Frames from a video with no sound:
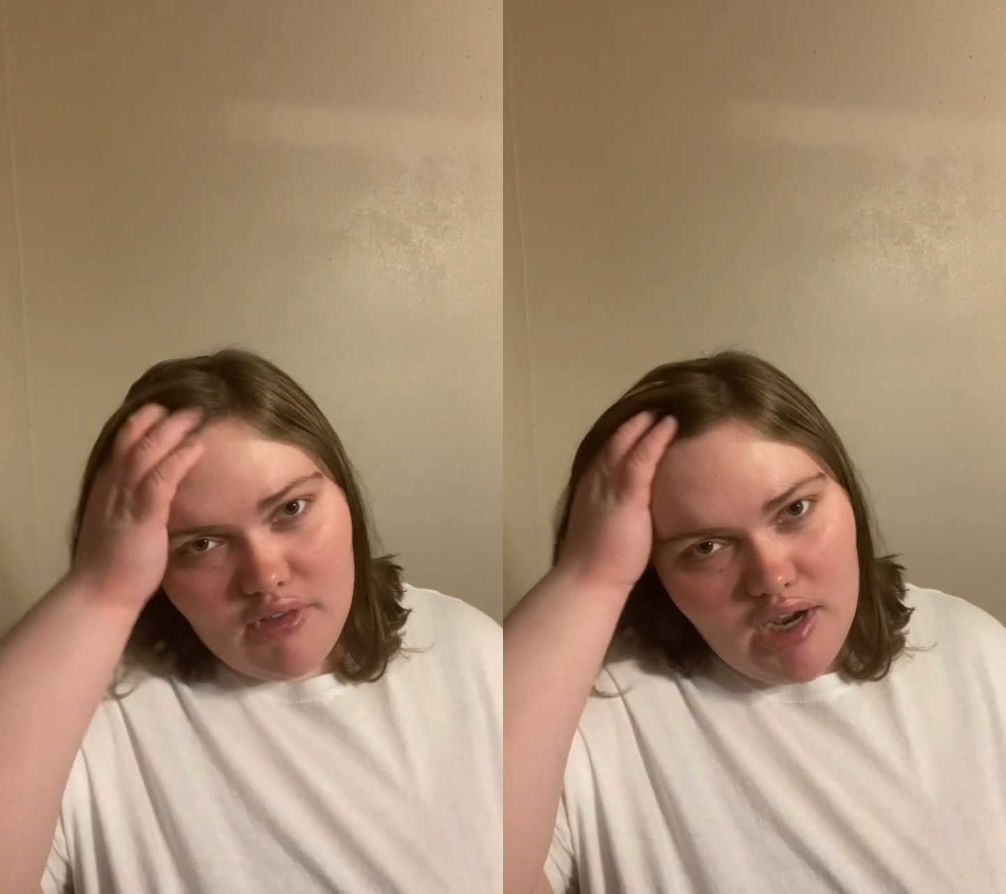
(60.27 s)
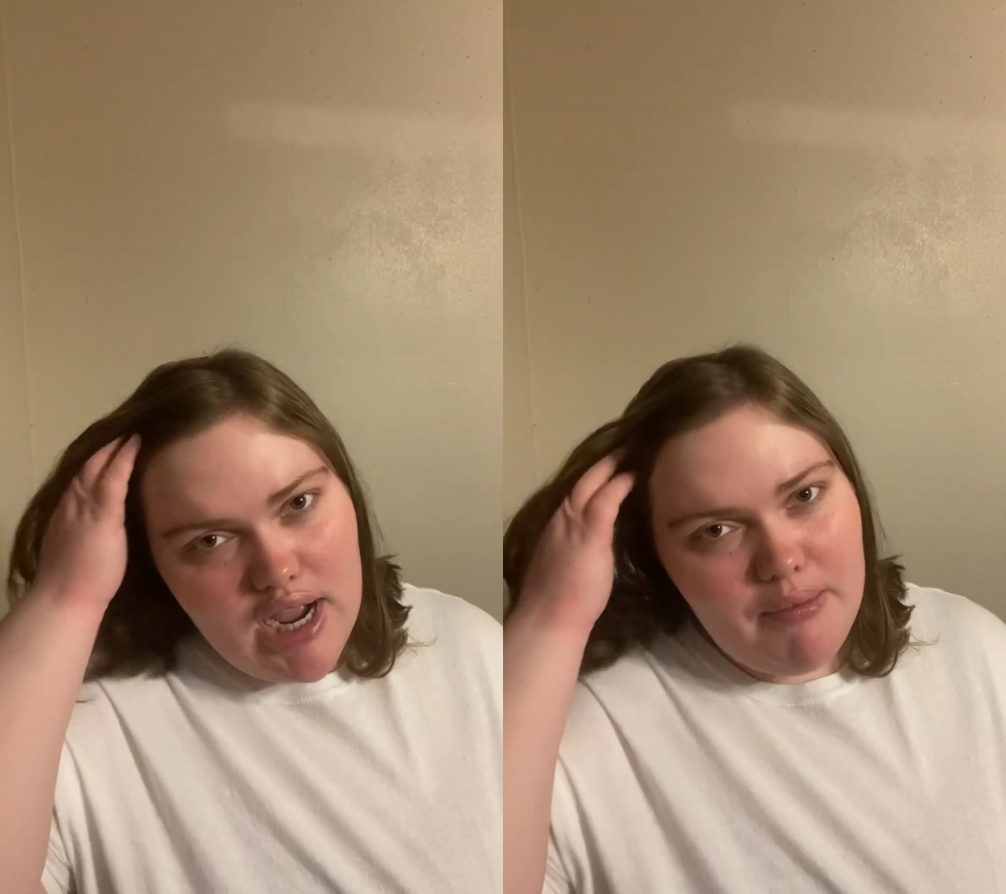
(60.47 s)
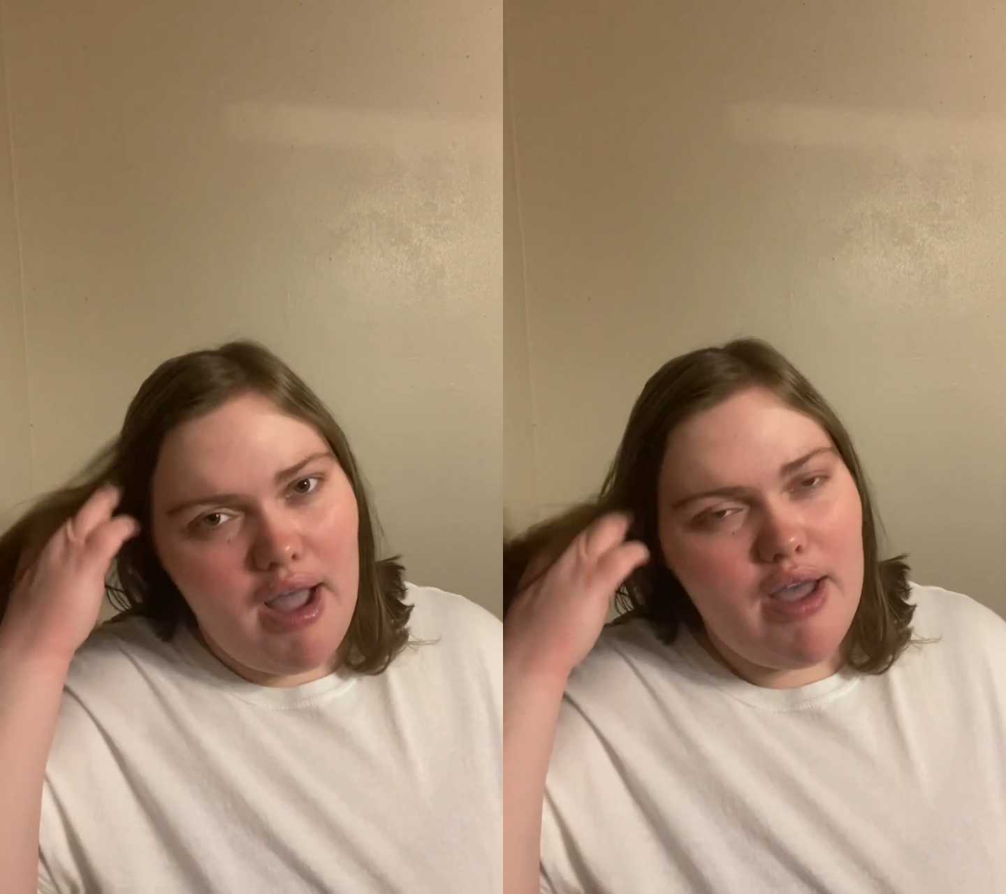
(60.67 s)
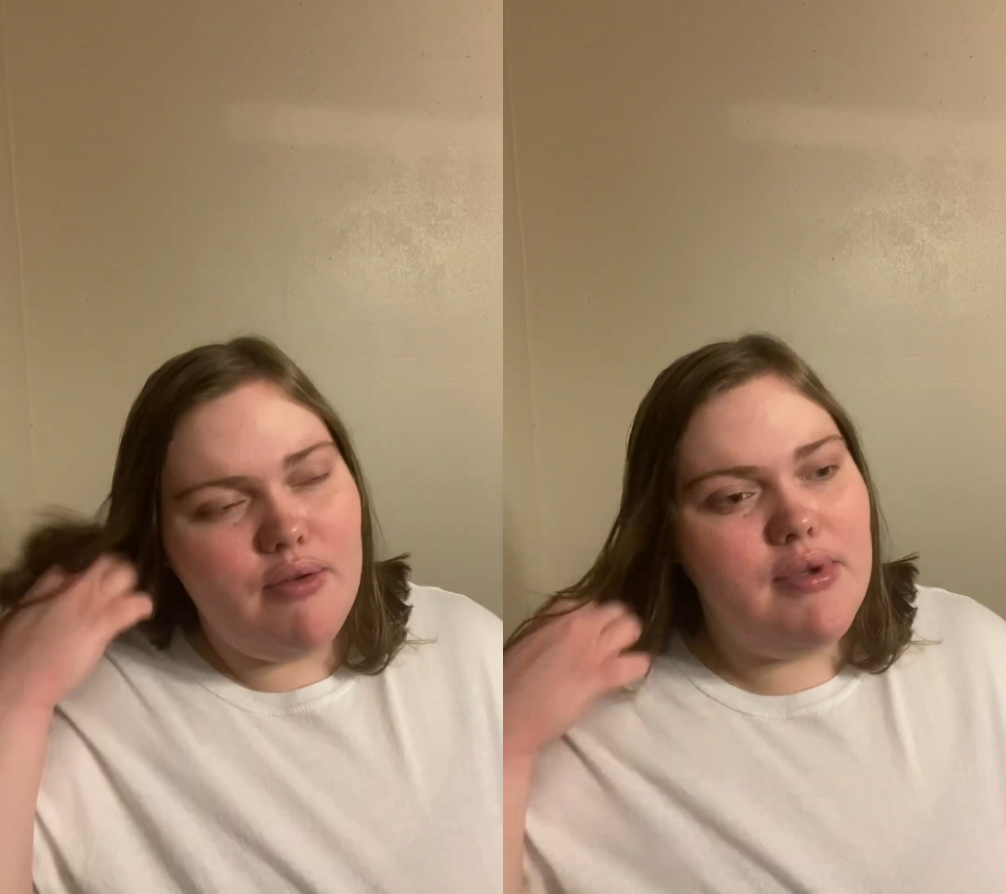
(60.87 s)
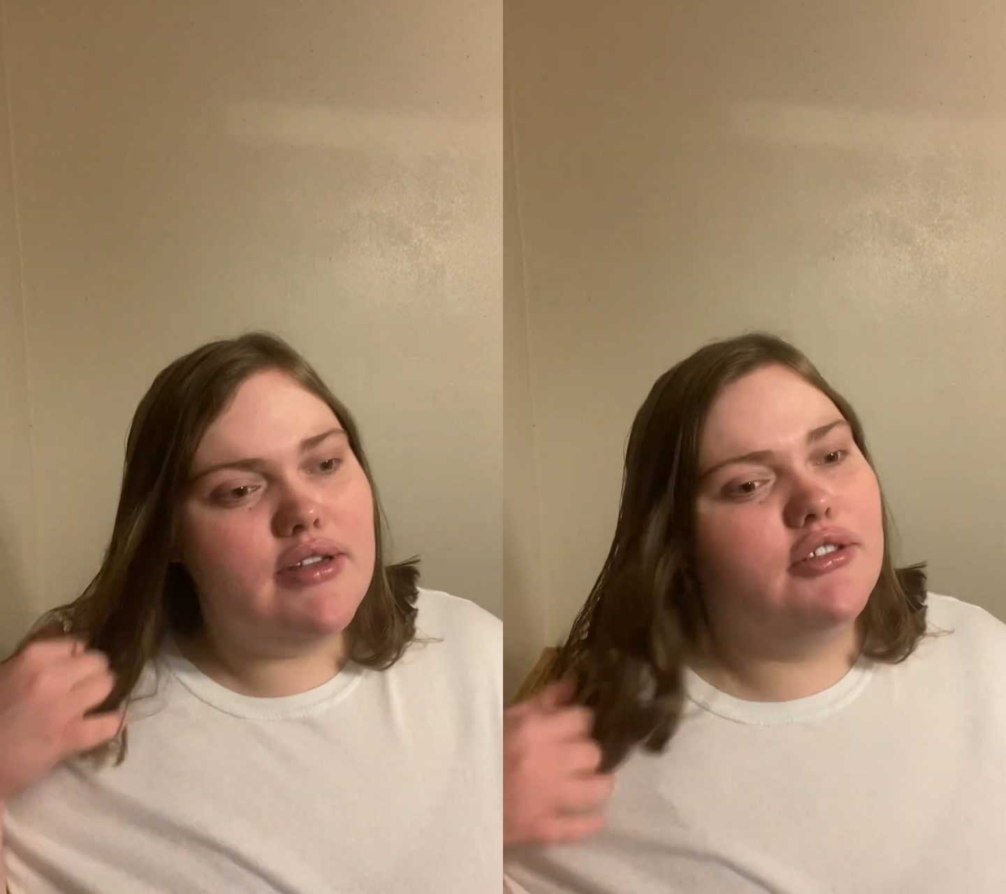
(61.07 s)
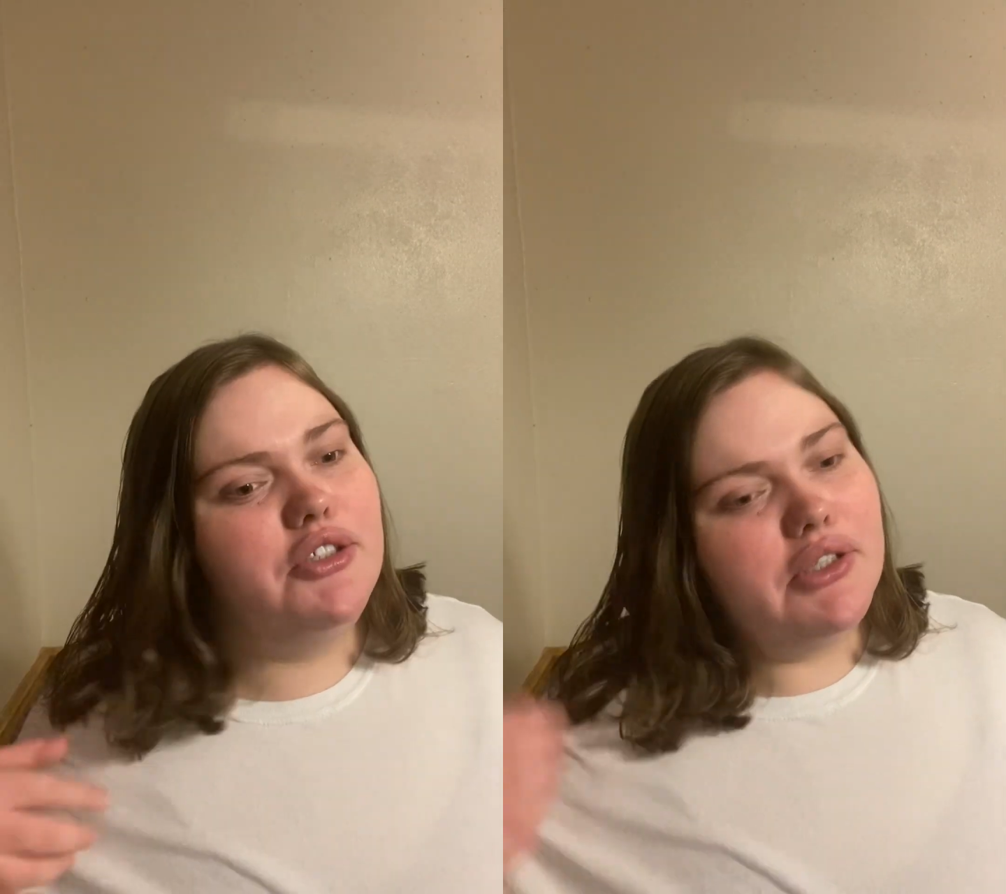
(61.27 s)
Um, I will be able to do